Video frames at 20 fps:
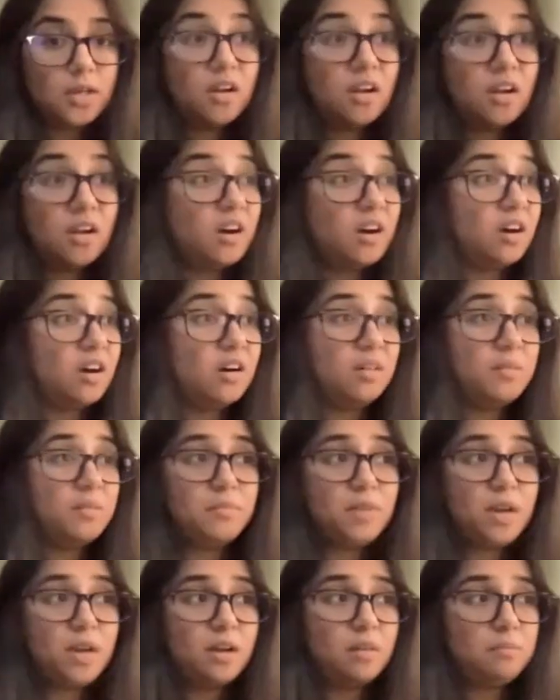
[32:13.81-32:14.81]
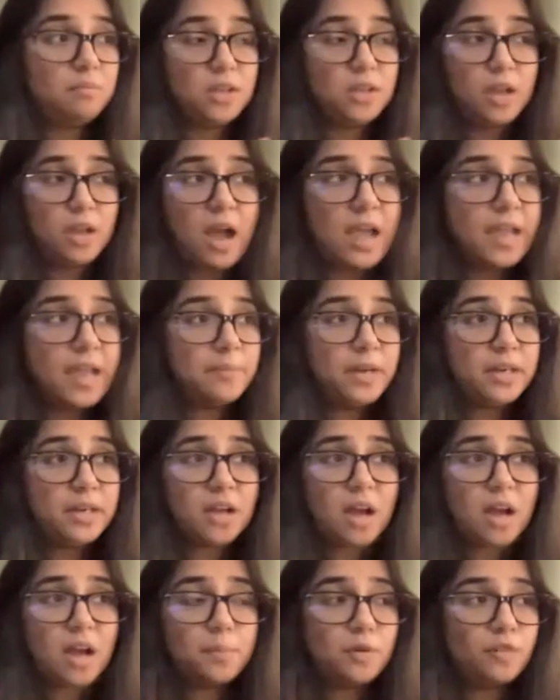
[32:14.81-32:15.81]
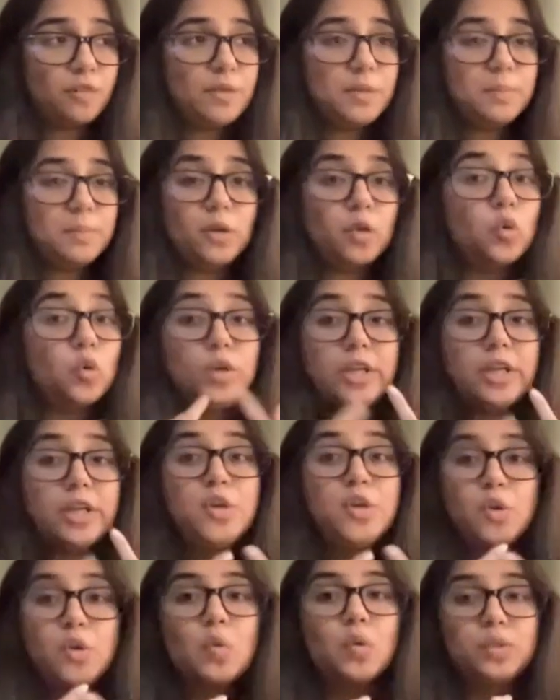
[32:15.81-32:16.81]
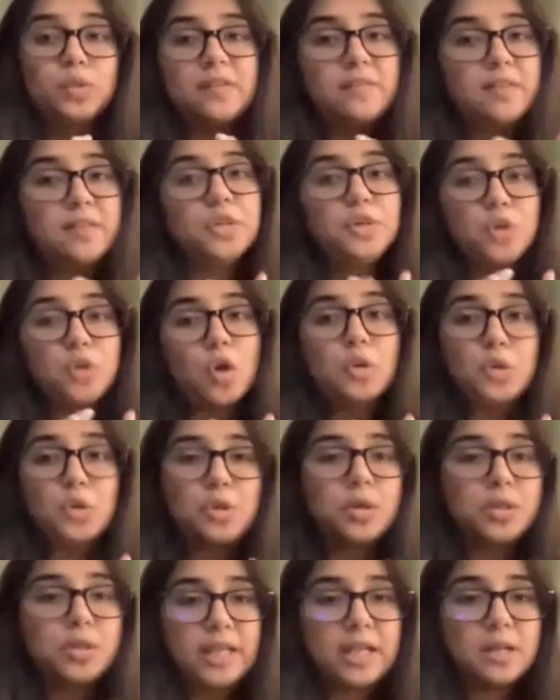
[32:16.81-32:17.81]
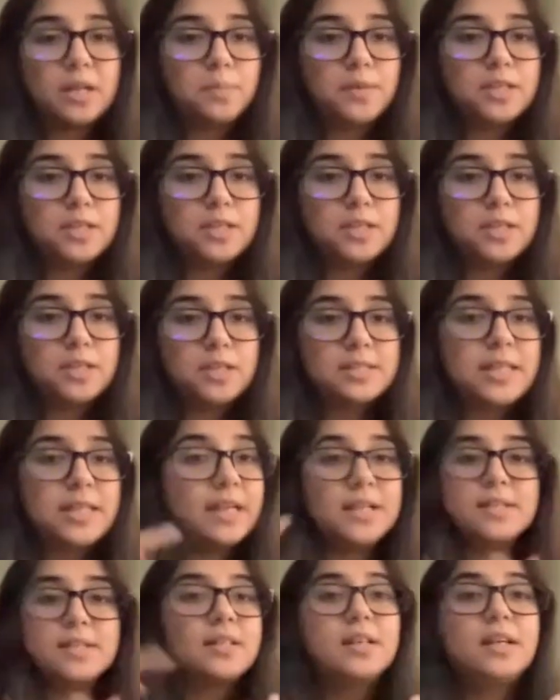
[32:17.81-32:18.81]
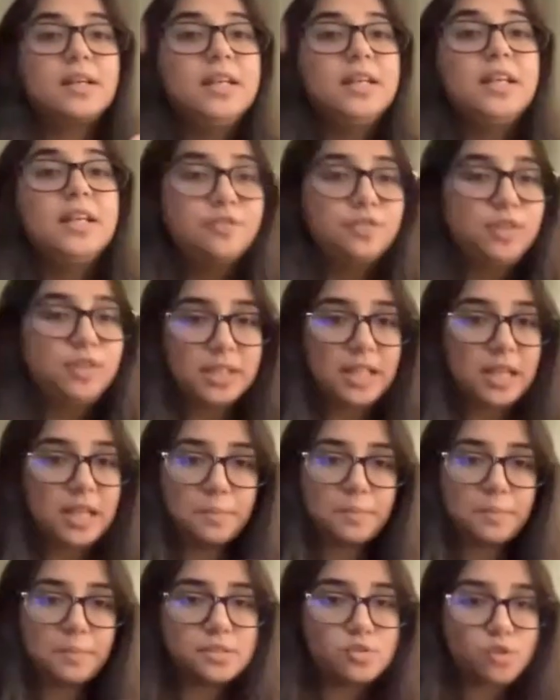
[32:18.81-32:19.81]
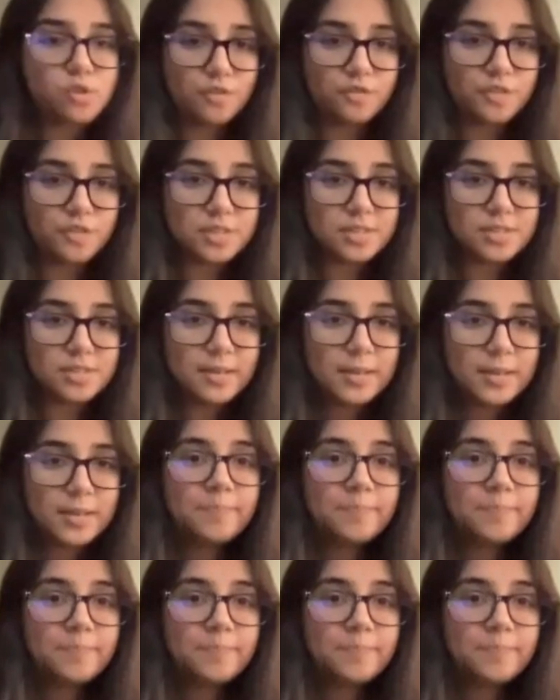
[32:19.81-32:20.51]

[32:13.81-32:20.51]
um I met a couple of people who didn't know that when you talk to your therapist, that doesn't leave the therapist's office.